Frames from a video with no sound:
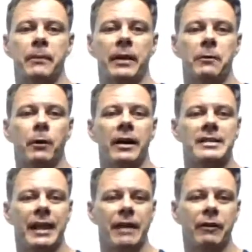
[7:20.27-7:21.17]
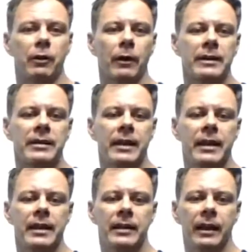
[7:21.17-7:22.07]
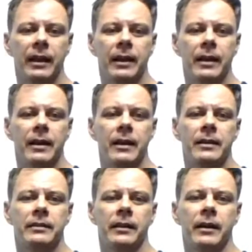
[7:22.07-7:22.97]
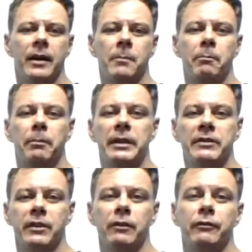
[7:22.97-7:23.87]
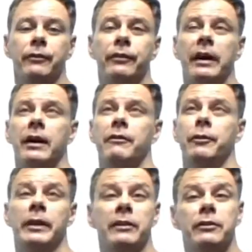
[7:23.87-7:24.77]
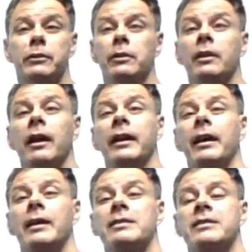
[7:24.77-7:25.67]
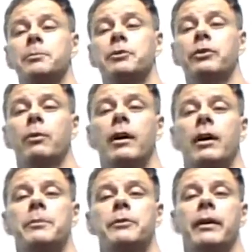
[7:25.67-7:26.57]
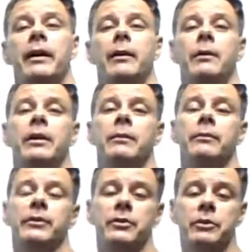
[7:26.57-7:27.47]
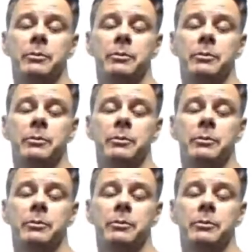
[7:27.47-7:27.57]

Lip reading: Otherwise, have a great day, and please don't forget to like and subscribe to our social